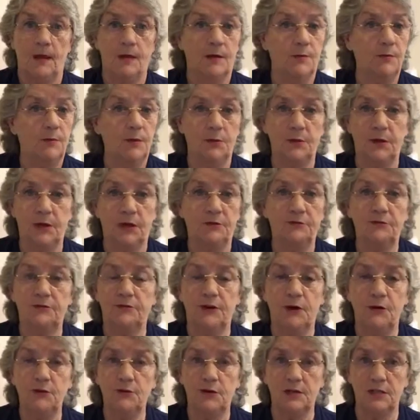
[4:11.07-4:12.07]
but we don't
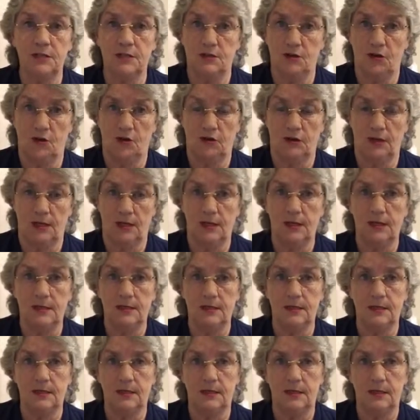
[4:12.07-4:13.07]
focus on
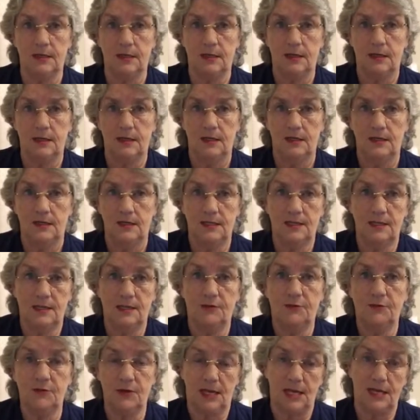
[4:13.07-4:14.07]
it to see
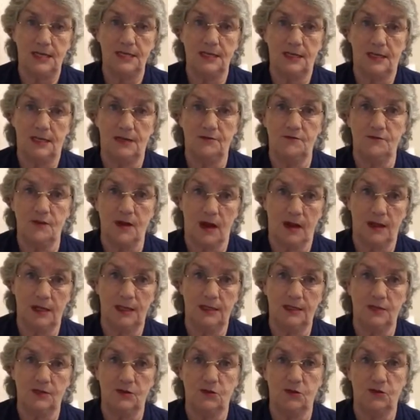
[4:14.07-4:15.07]
if we're getting it
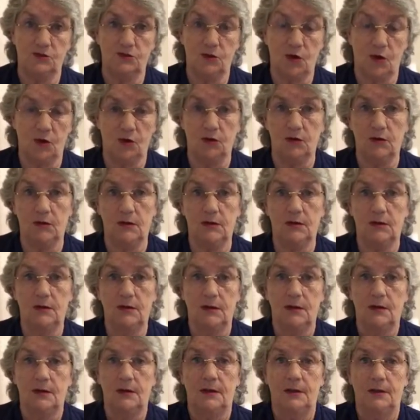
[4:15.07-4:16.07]
right or wrong.
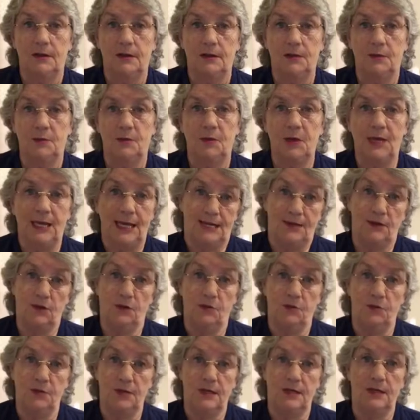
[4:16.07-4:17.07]
We get on
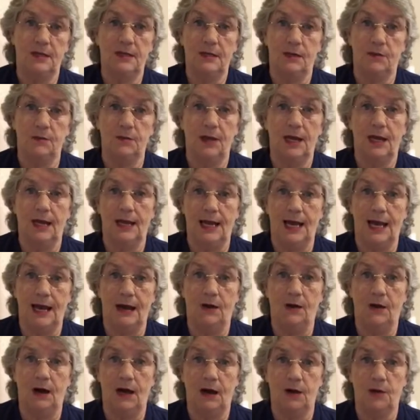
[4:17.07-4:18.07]
with it and we
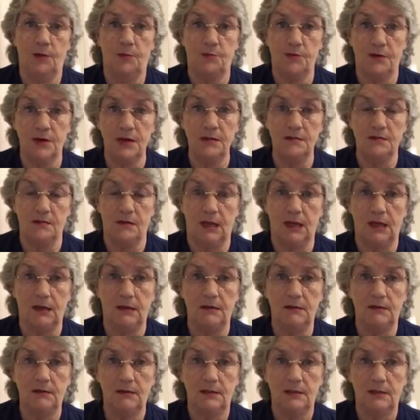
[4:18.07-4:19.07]
allow our breathing
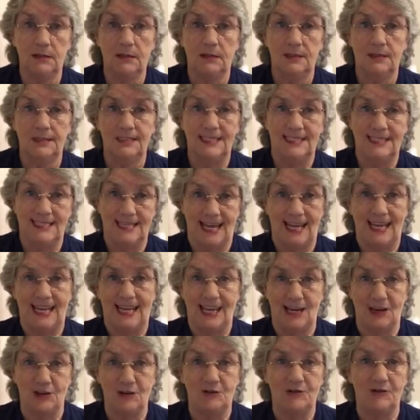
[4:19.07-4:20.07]
to take
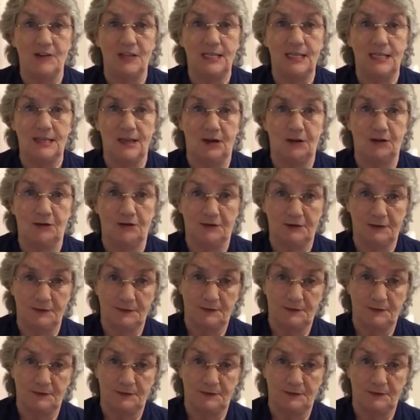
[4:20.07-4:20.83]
care of itself.